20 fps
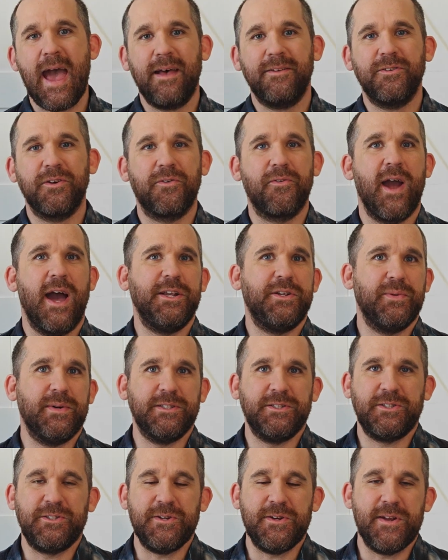As a graduate
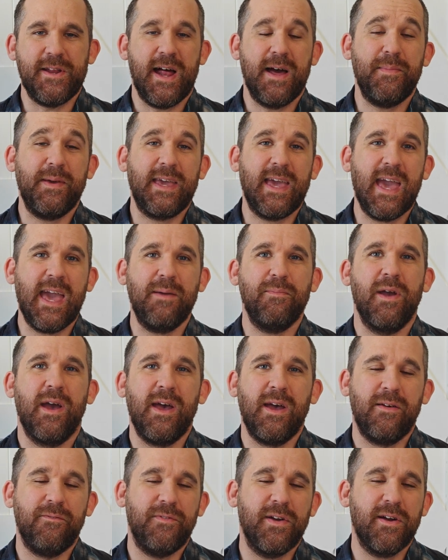student, I became
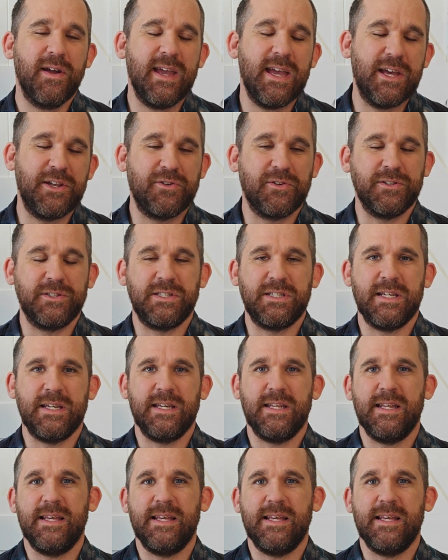very interested